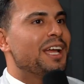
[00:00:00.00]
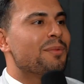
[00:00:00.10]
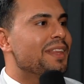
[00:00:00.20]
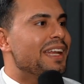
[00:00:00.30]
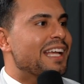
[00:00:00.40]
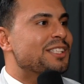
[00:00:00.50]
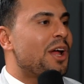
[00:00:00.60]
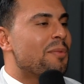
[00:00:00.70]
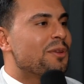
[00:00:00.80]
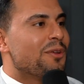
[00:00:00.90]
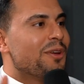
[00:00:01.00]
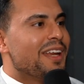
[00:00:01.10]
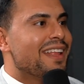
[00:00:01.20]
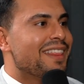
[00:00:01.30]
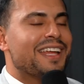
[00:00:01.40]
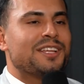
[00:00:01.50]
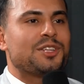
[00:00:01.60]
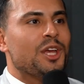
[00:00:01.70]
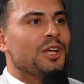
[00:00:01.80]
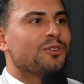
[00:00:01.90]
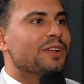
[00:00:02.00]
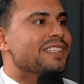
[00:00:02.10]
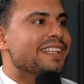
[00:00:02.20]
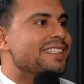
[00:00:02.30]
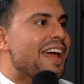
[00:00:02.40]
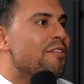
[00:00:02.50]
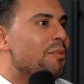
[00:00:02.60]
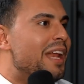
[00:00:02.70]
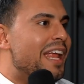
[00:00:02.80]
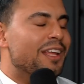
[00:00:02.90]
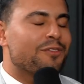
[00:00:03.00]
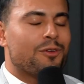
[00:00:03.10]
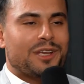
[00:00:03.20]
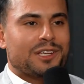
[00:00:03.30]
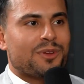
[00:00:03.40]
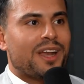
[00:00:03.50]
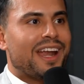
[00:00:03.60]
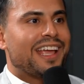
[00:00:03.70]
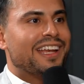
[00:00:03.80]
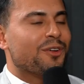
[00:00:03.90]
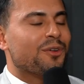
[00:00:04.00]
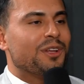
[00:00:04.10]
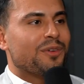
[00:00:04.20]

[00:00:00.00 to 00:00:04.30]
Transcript: about the next opportunity and this. So it's never been ending for me as well. And I can totally